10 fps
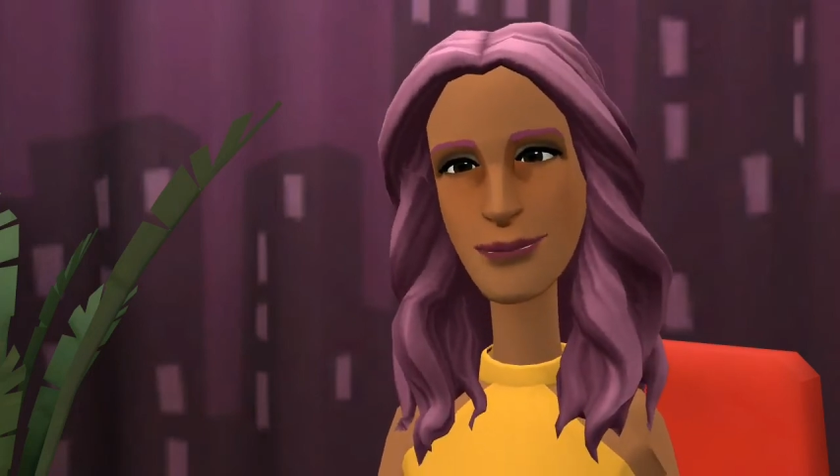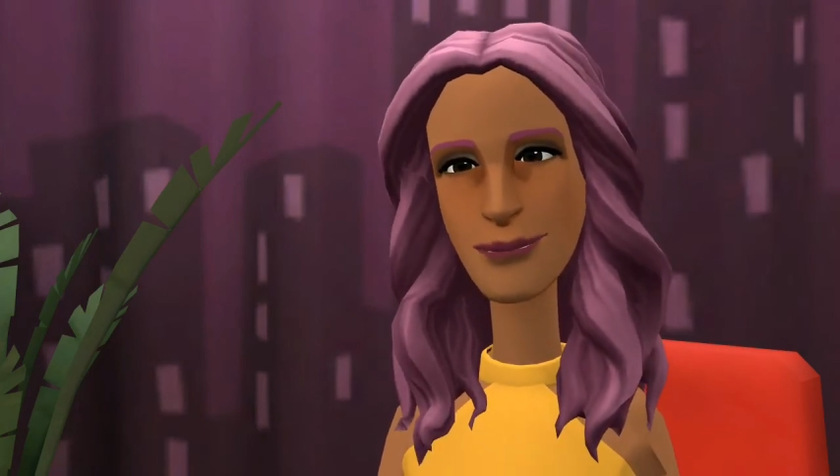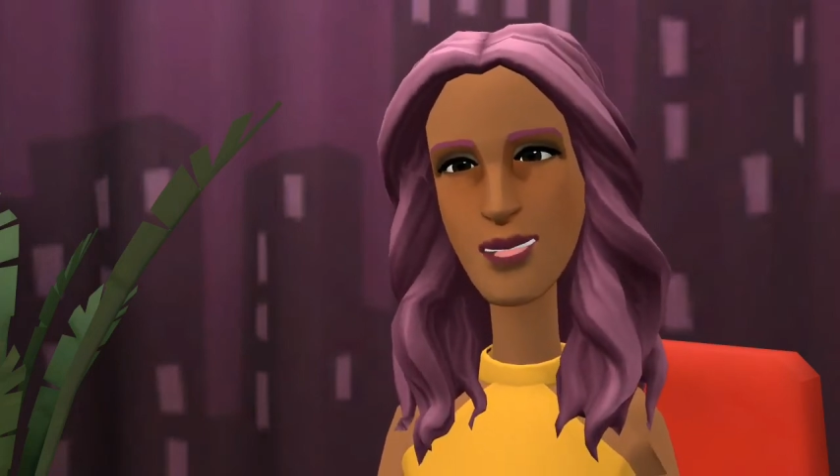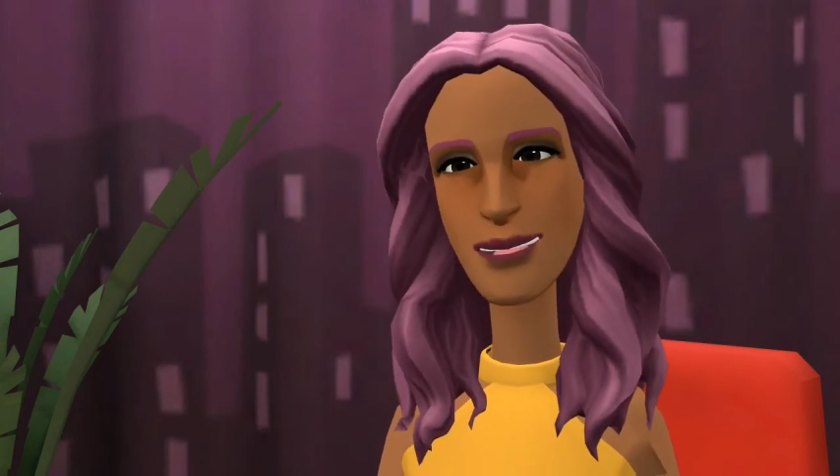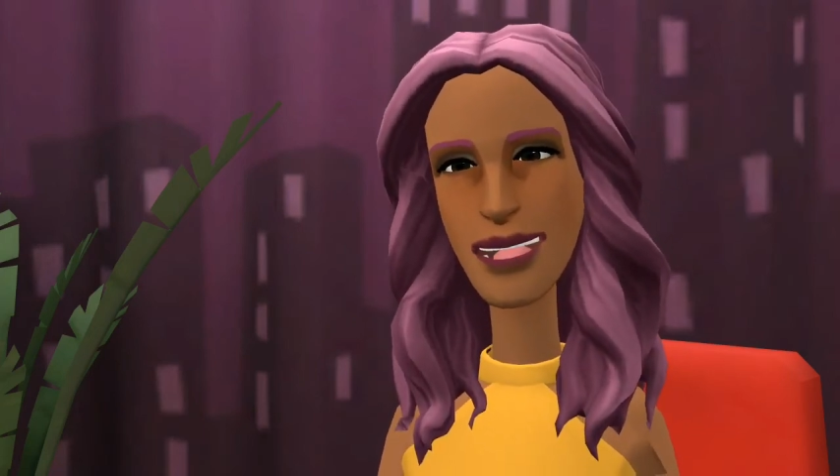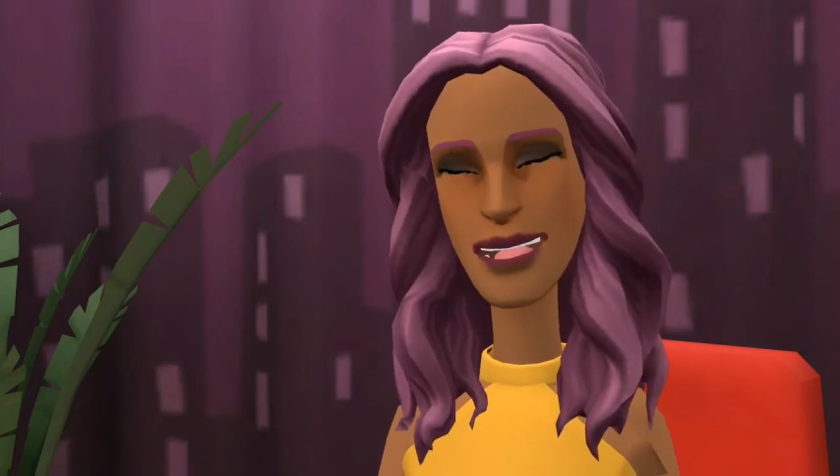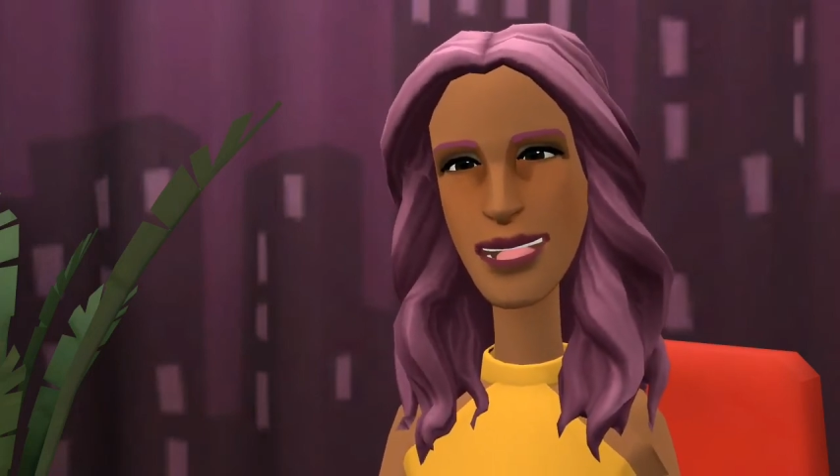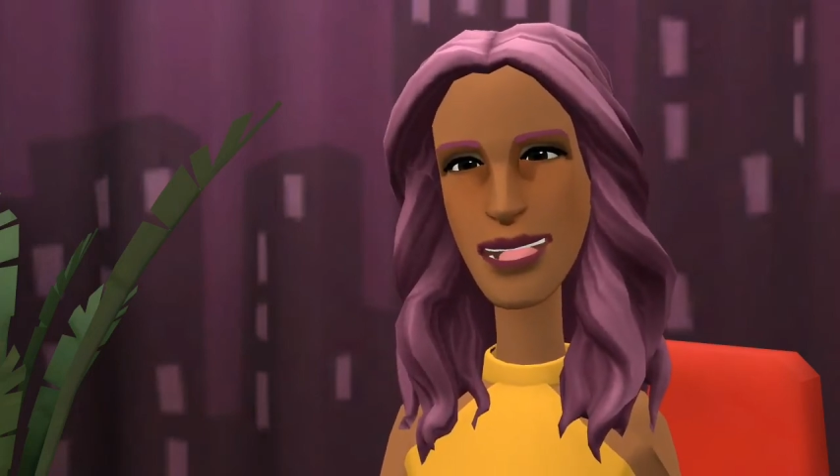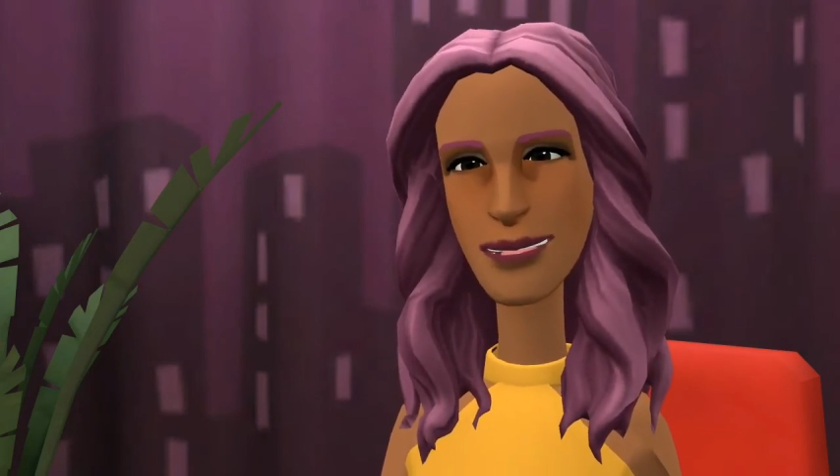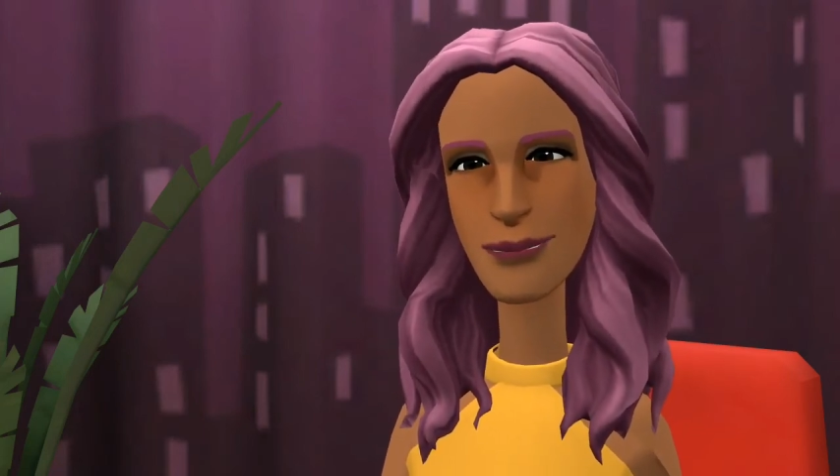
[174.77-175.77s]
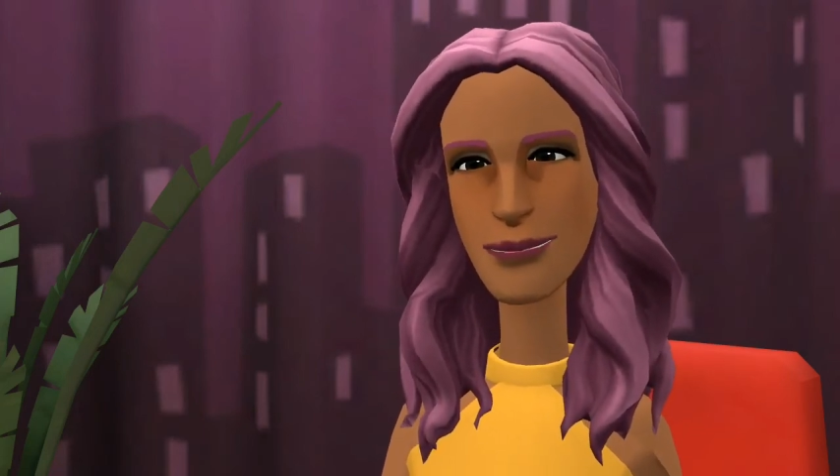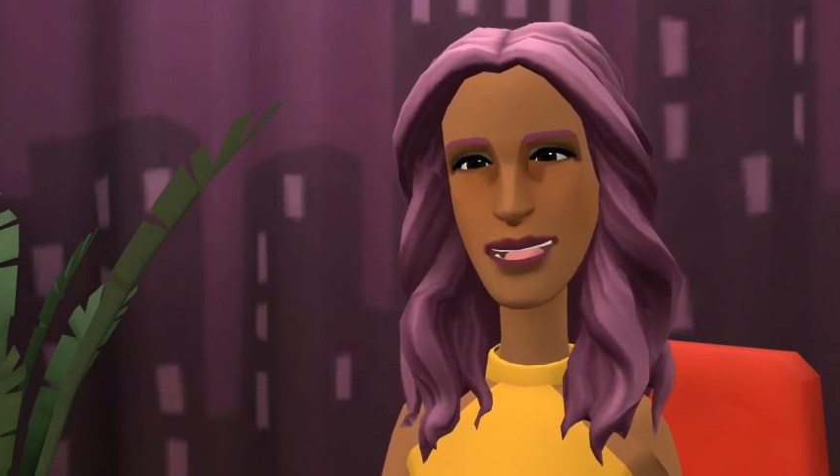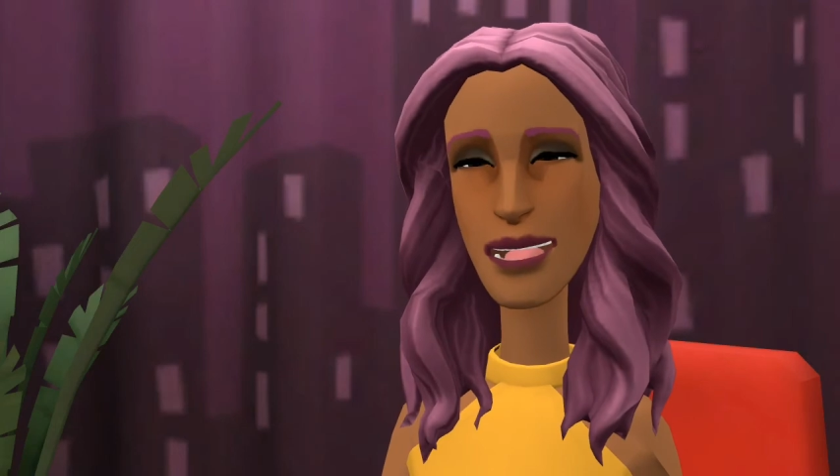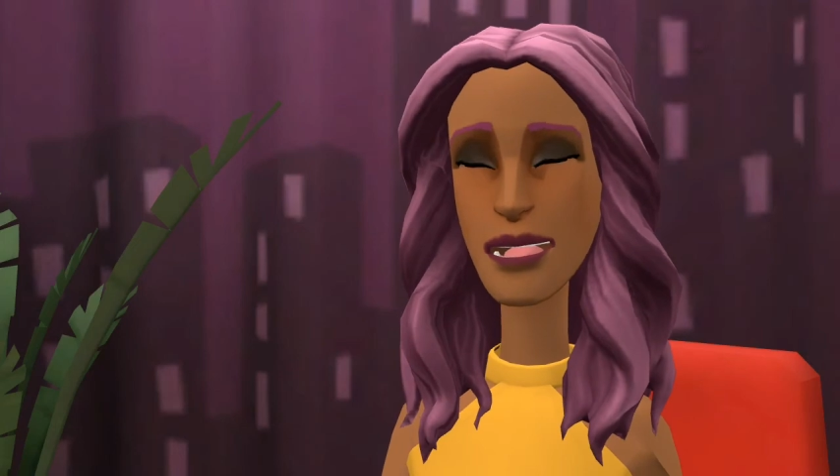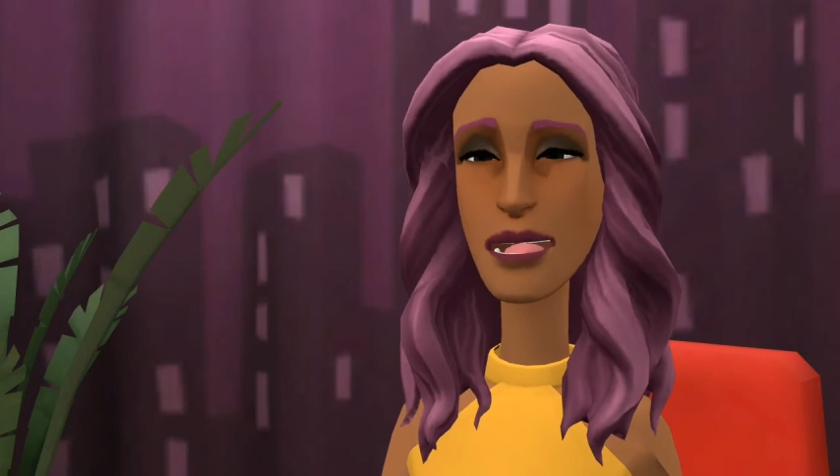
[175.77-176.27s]
commenting,
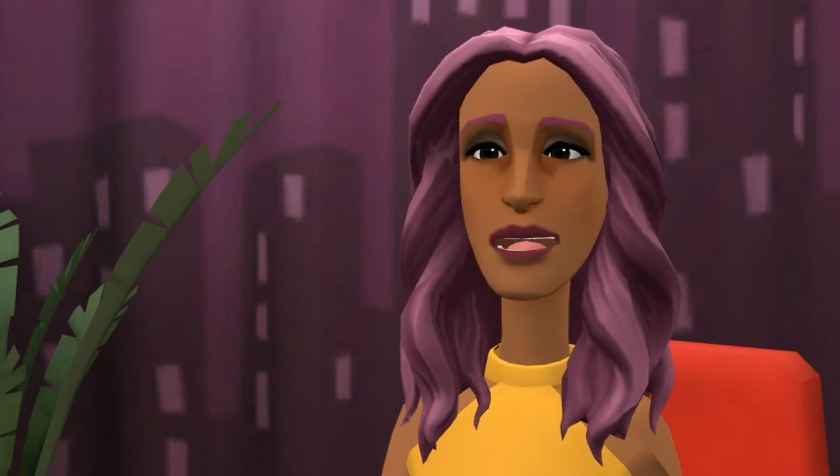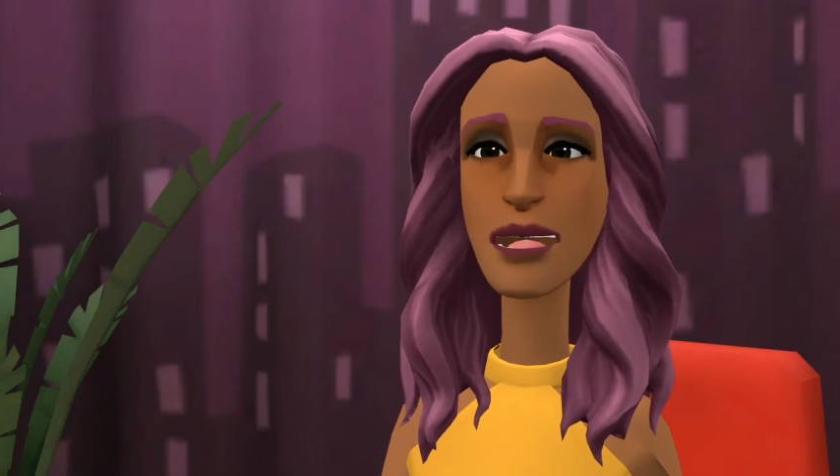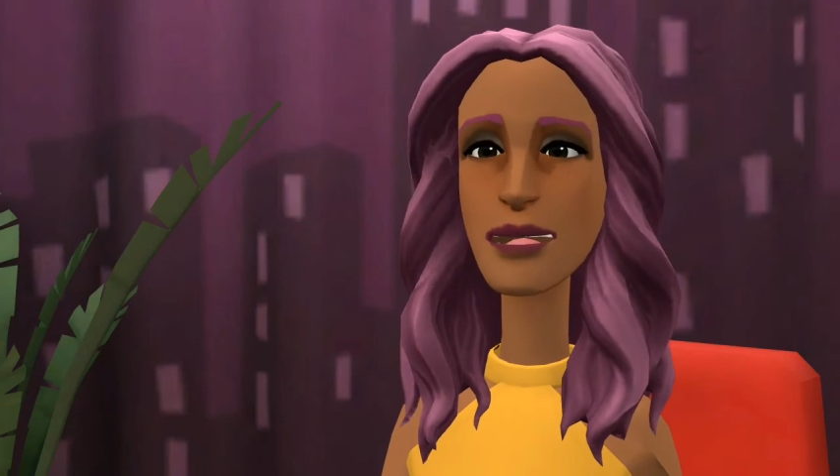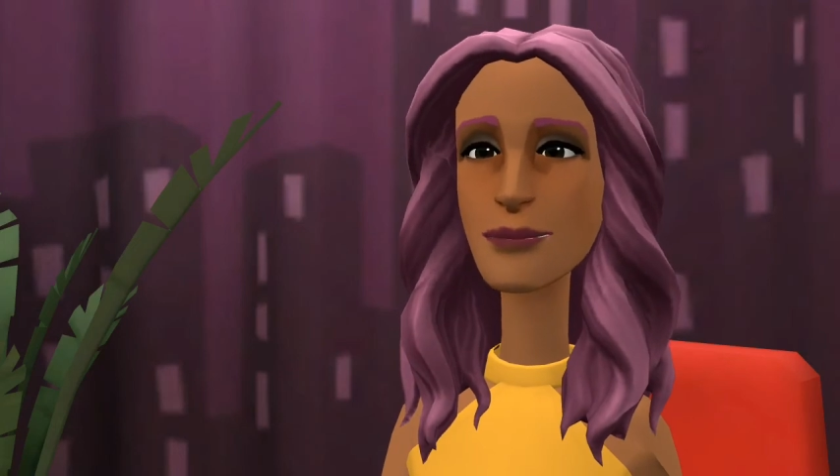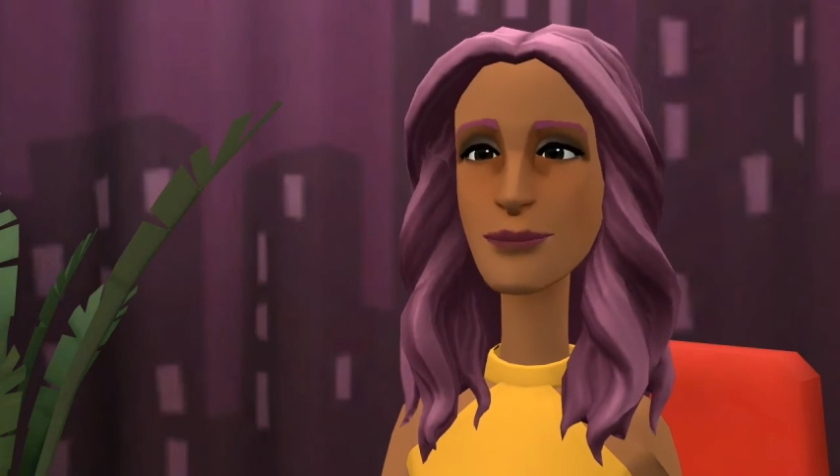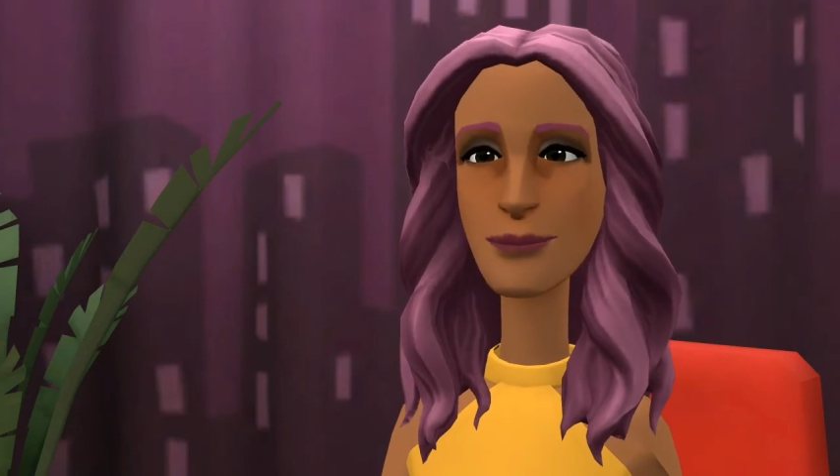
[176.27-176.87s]
and sharing.